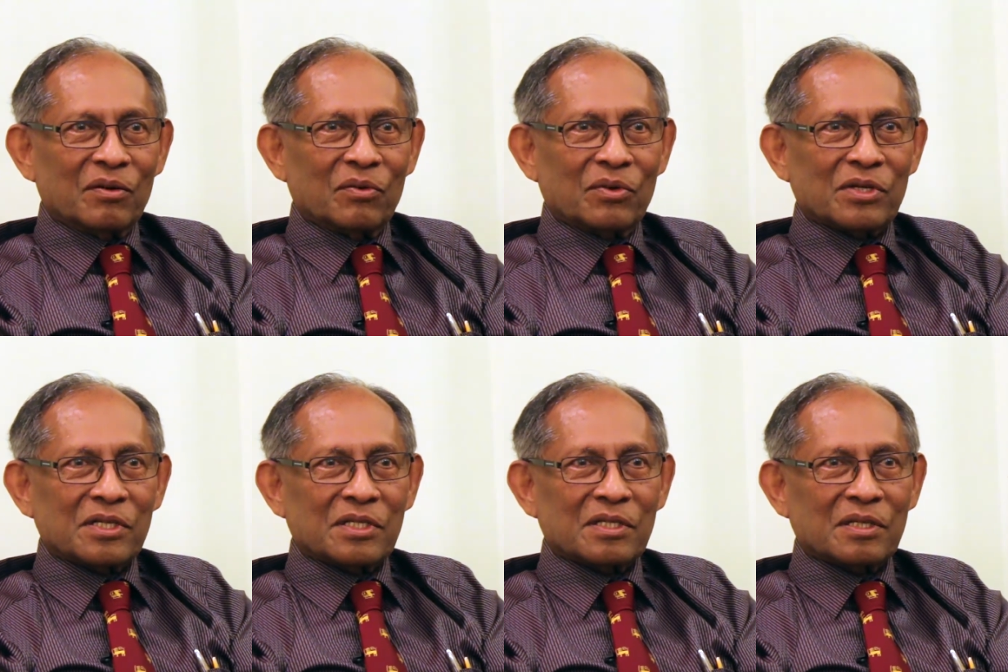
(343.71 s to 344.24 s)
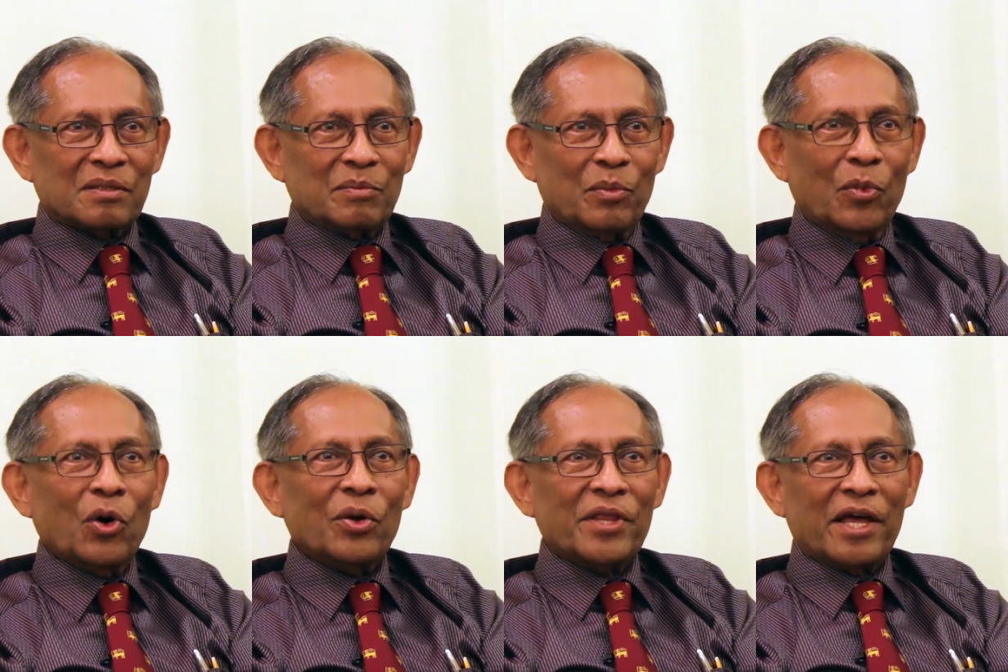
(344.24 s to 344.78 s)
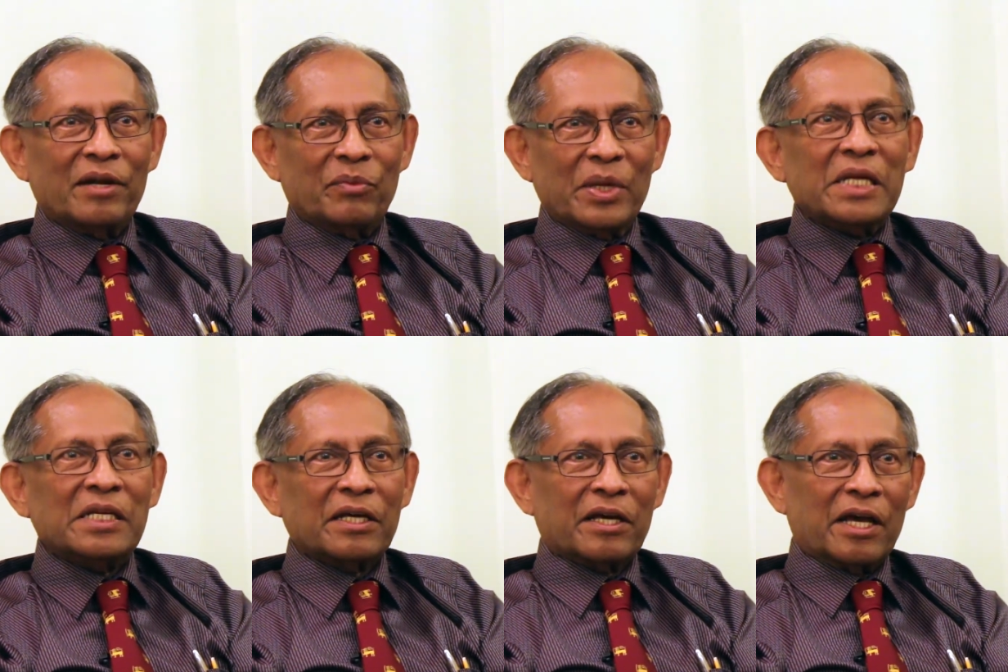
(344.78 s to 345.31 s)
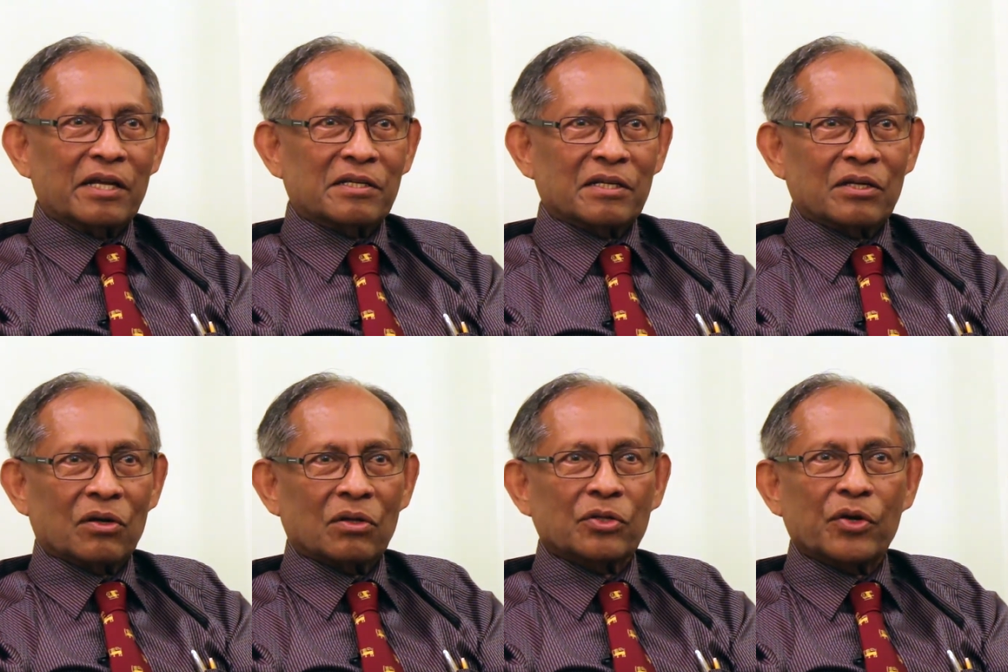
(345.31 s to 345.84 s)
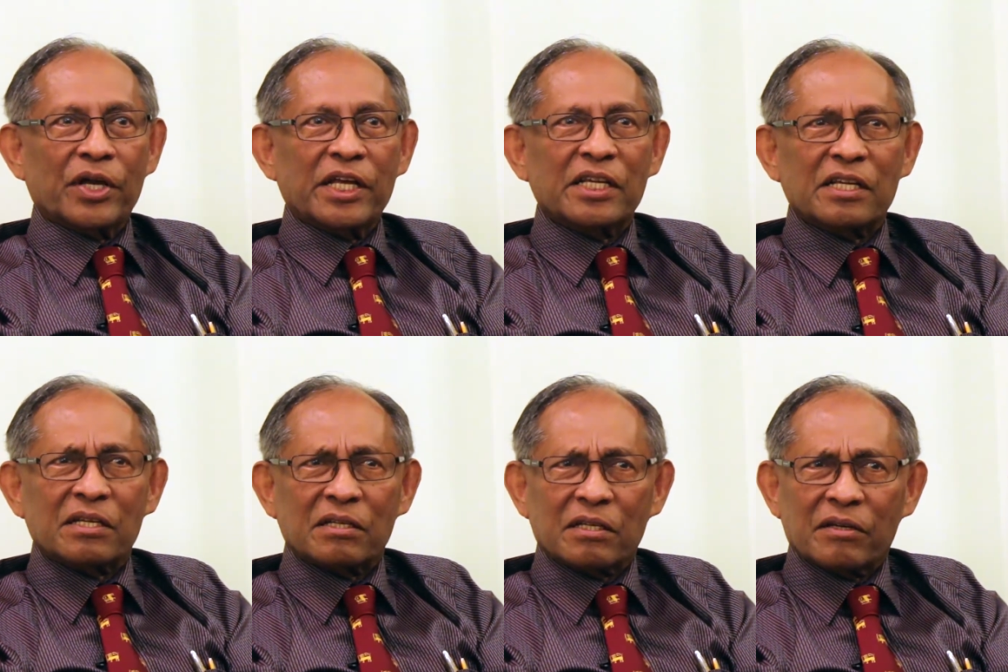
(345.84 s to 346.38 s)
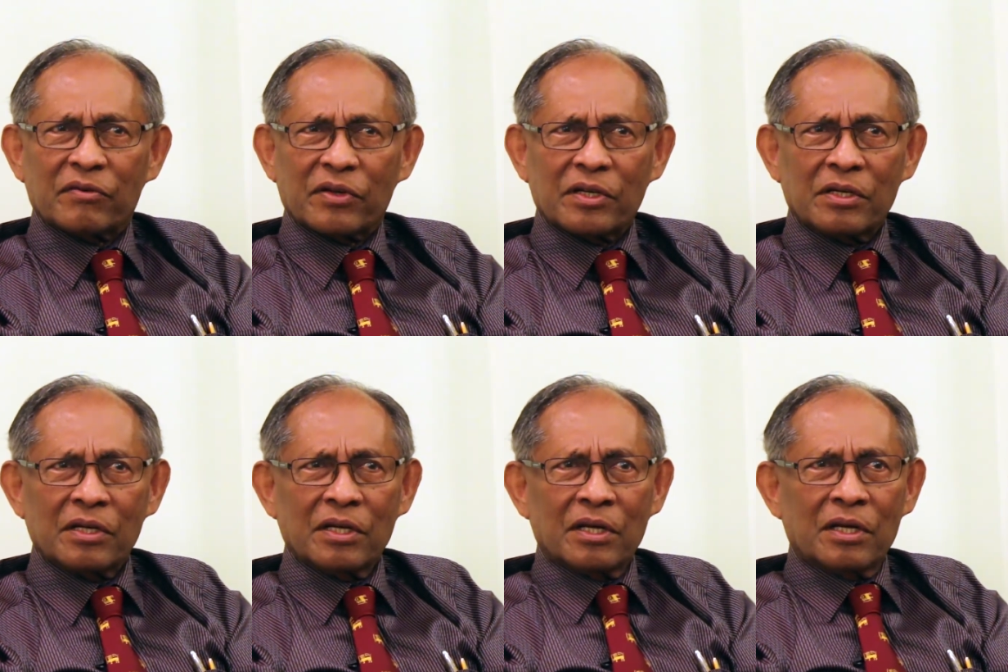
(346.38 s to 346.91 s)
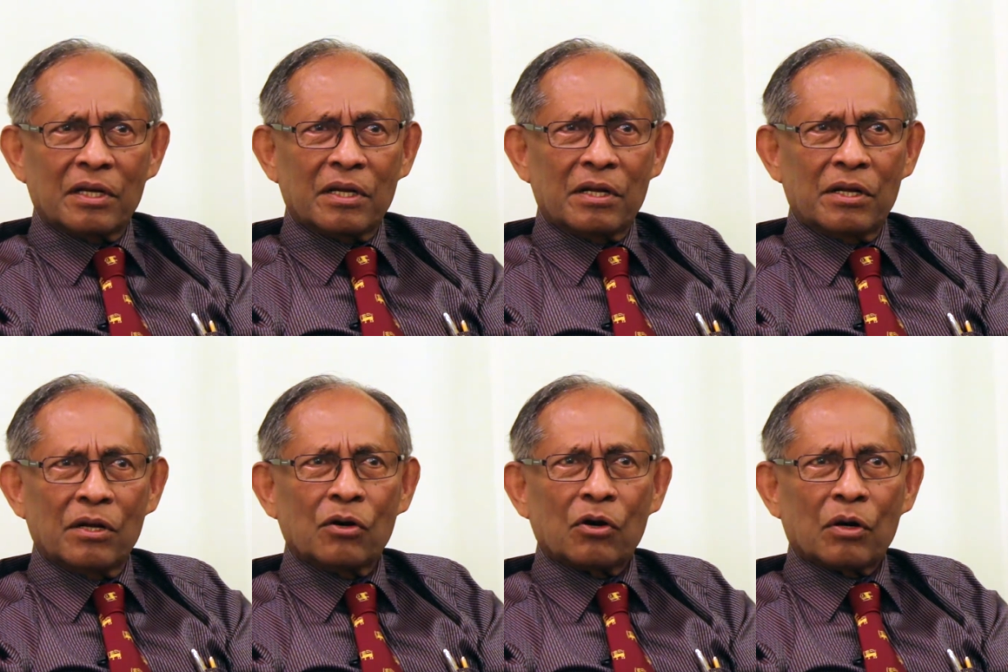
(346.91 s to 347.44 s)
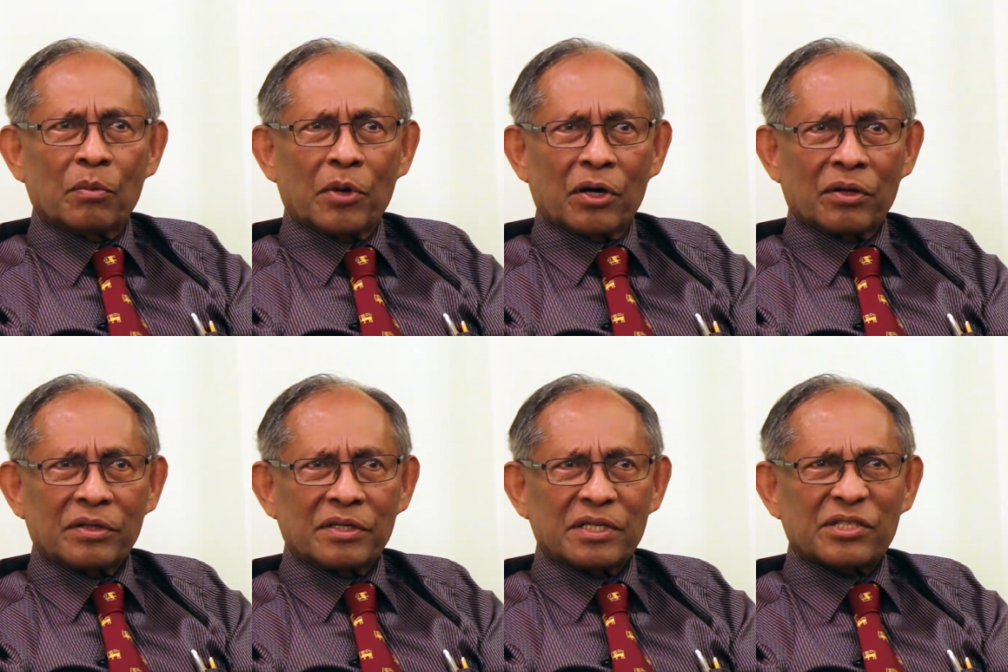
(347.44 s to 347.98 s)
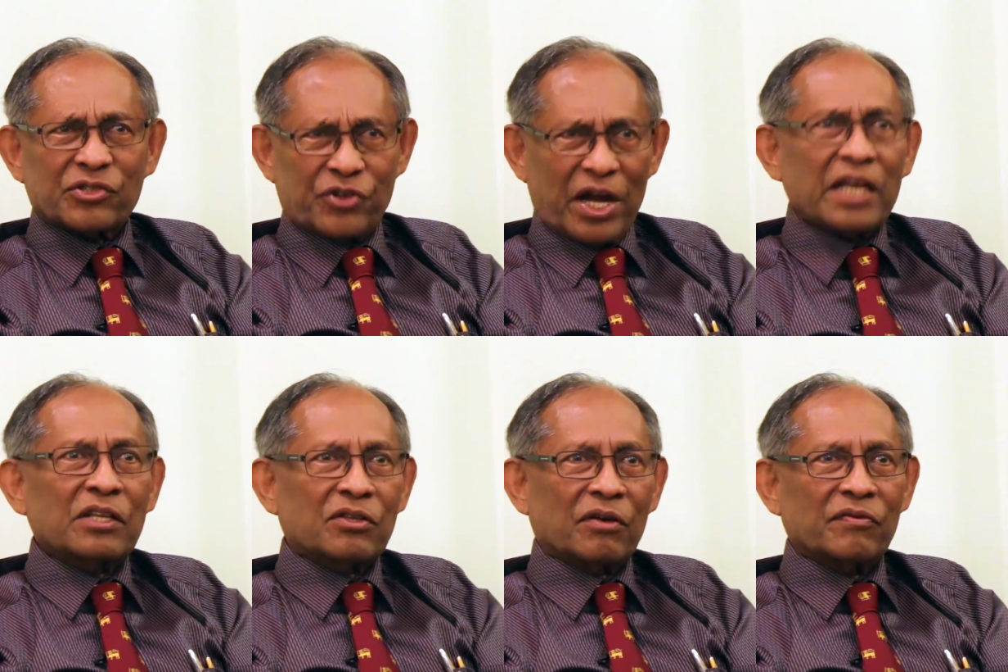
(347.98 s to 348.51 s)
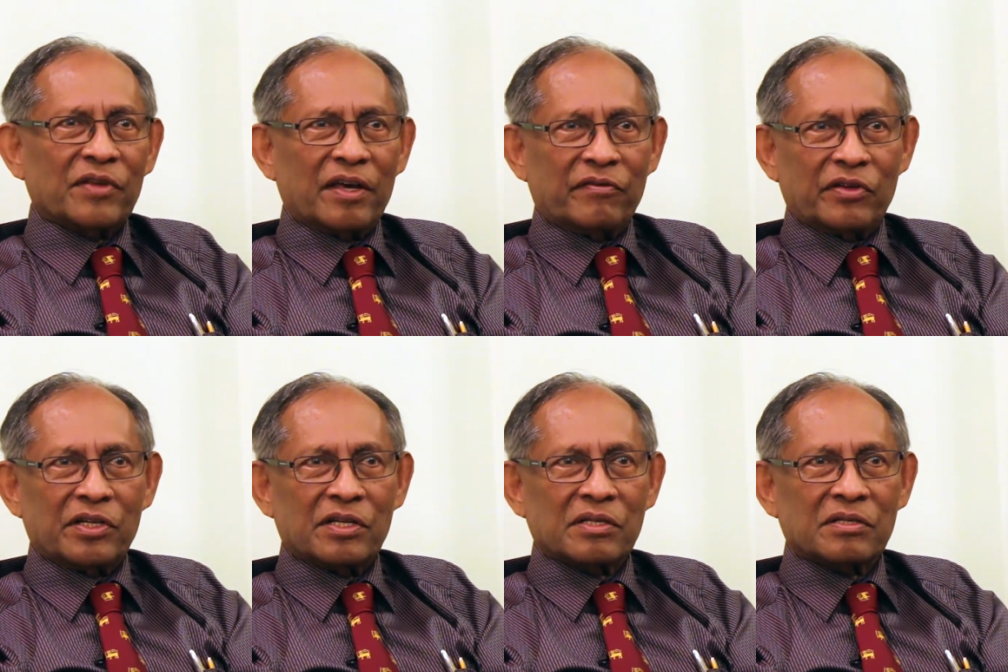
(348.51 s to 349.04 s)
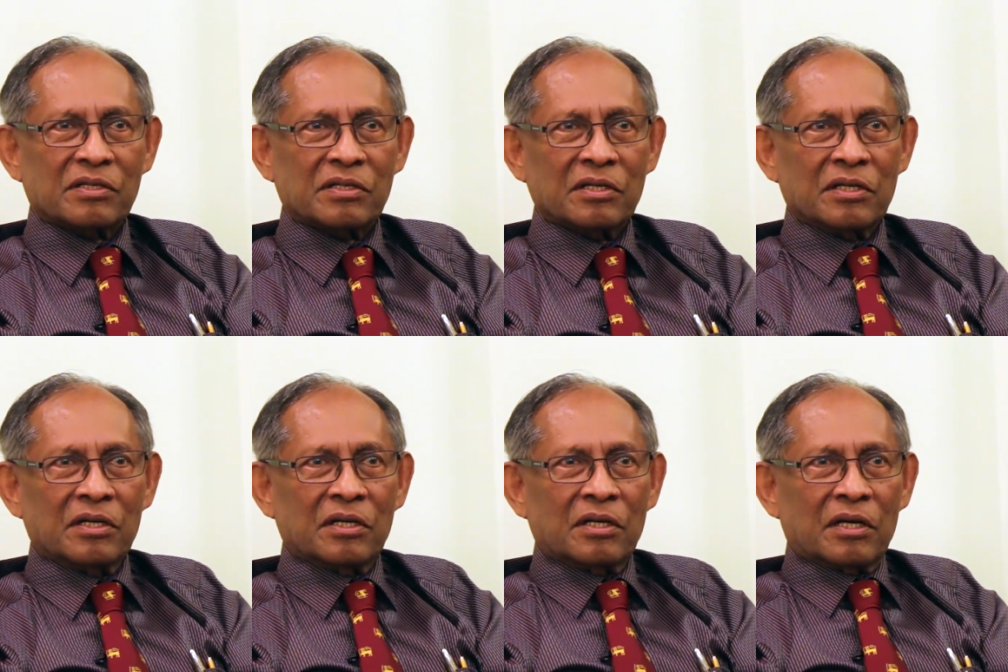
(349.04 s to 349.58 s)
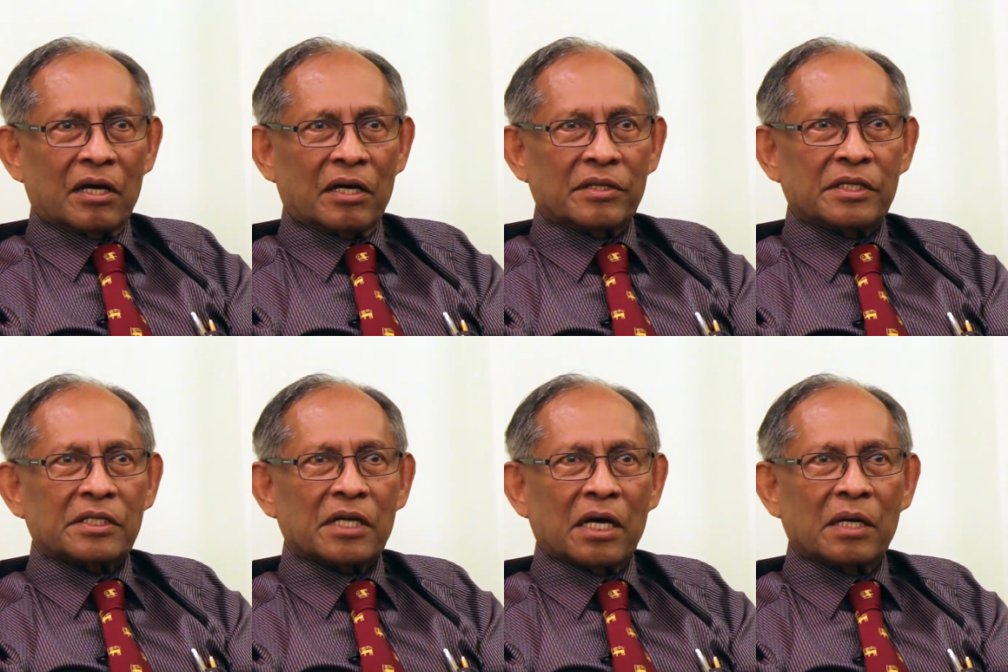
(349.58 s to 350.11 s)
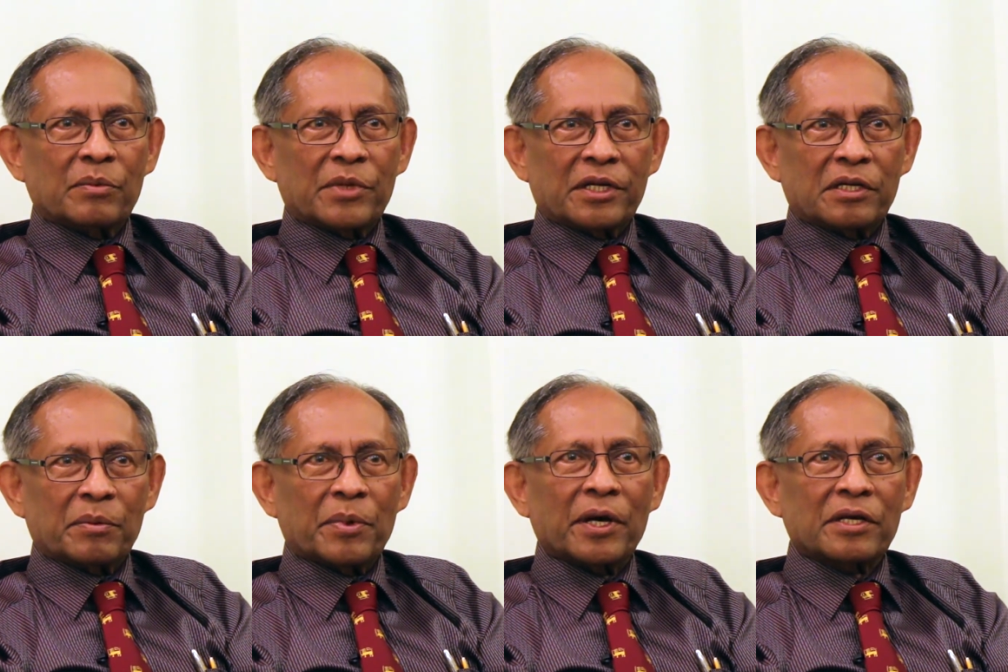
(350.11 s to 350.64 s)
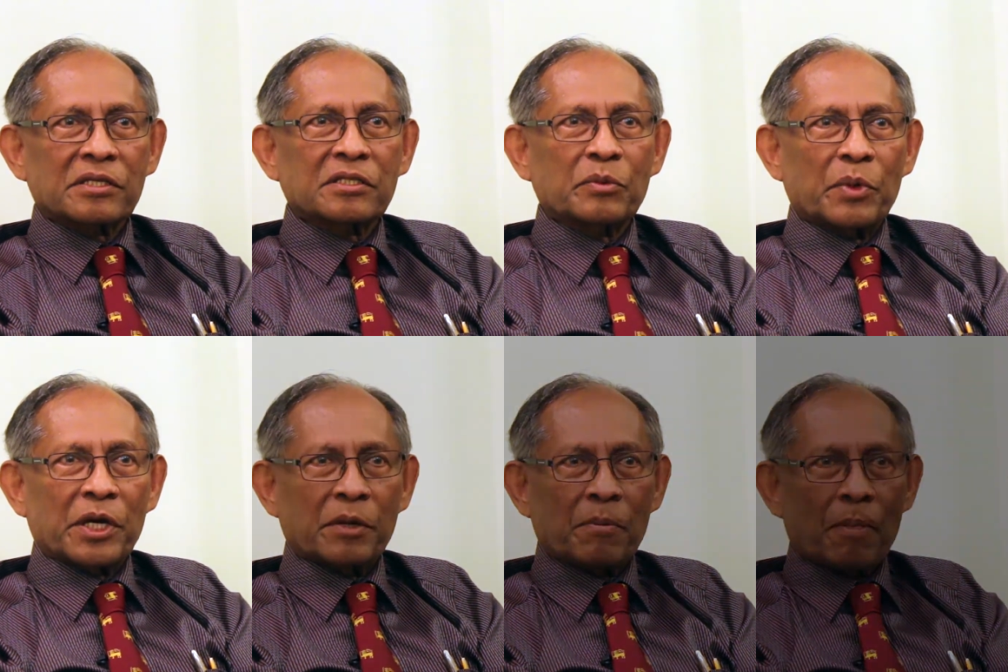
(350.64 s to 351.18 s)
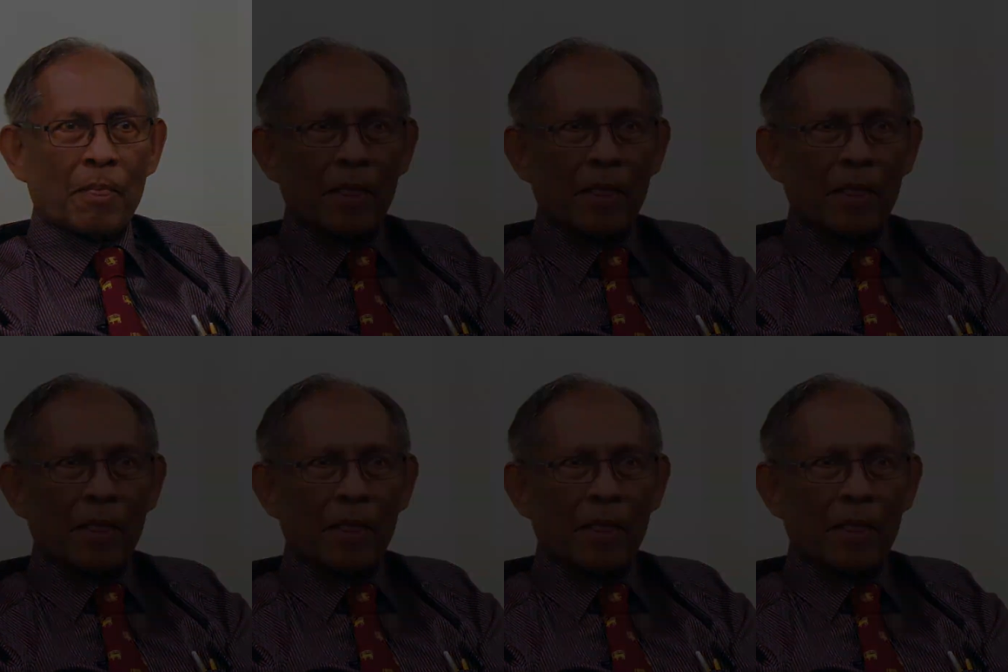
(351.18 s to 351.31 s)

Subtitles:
was more than vindicated, although he didn't even know about the strength of the evidence at the time that he passed away.